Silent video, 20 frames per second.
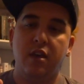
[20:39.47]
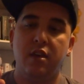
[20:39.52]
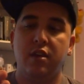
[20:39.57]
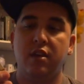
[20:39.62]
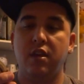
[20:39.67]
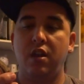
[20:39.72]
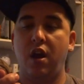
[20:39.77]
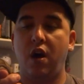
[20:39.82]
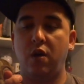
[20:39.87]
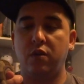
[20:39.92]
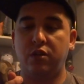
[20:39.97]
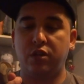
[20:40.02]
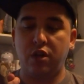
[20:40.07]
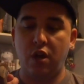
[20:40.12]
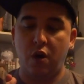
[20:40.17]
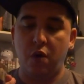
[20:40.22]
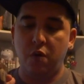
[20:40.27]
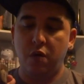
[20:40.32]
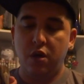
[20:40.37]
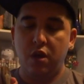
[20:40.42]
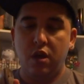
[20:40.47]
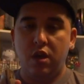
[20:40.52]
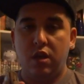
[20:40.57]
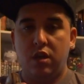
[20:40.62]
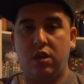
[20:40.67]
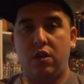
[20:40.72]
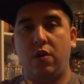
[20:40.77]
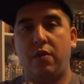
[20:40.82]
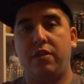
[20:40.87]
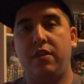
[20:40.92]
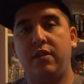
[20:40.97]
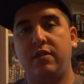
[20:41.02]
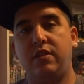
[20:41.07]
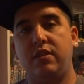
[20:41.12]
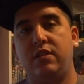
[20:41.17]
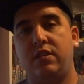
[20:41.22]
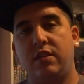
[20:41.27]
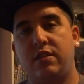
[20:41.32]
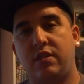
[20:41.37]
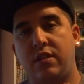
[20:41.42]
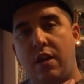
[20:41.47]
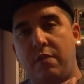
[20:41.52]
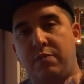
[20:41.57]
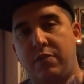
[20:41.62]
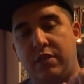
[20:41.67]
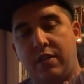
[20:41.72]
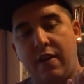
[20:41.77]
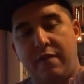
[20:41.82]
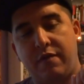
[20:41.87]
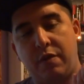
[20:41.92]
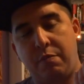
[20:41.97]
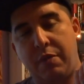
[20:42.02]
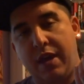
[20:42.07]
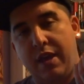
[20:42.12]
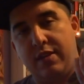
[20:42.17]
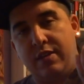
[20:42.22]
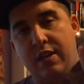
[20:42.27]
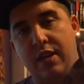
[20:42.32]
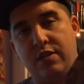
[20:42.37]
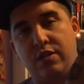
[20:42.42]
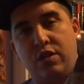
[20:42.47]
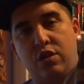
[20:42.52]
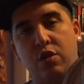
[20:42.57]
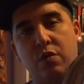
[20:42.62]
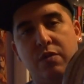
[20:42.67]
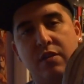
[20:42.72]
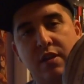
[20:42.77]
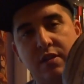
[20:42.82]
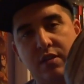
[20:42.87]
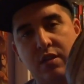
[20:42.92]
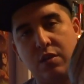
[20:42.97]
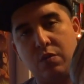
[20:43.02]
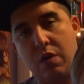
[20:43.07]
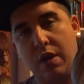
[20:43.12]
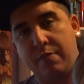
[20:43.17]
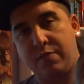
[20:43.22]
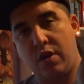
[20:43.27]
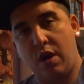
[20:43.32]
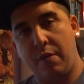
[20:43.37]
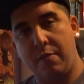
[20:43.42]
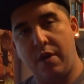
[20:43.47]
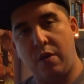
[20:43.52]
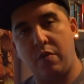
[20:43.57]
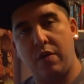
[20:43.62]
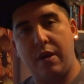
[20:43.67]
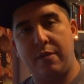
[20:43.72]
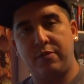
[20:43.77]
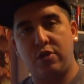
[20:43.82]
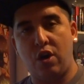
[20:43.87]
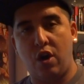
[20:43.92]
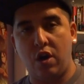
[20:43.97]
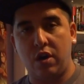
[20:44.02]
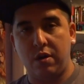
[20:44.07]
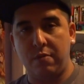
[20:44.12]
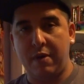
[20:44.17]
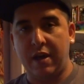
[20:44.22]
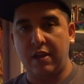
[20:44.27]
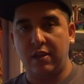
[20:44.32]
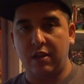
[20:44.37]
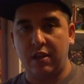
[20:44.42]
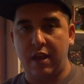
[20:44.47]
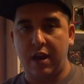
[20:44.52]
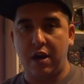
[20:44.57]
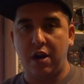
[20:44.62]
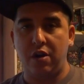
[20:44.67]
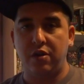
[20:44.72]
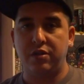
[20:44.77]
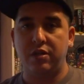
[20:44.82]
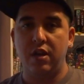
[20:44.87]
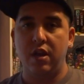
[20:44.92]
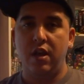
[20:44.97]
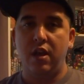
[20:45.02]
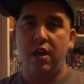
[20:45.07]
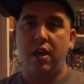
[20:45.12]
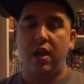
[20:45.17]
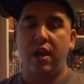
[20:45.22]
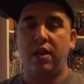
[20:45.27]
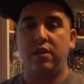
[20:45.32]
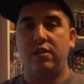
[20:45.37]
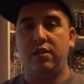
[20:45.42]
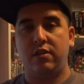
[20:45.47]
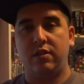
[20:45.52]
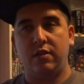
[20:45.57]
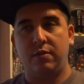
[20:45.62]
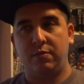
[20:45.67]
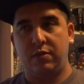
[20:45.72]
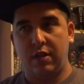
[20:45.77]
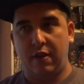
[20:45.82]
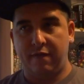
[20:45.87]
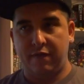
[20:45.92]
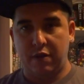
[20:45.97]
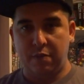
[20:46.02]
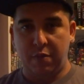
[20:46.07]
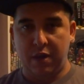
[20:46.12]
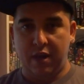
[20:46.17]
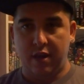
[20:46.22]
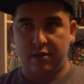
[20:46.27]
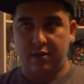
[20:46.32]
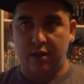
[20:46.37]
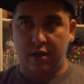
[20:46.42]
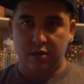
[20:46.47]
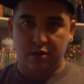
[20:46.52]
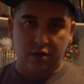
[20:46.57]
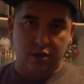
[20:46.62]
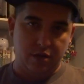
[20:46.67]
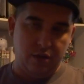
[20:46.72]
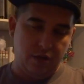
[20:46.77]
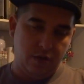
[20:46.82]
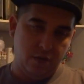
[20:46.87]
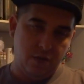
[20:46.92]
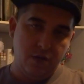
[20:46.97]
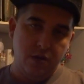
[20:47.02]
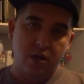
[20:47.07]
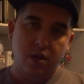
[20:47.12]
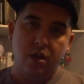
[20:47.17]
You know, so, you know, this is just some stuff to pay attention to. This is what I'm talking about when I'm talking about layers and just some stuff to pay attention to.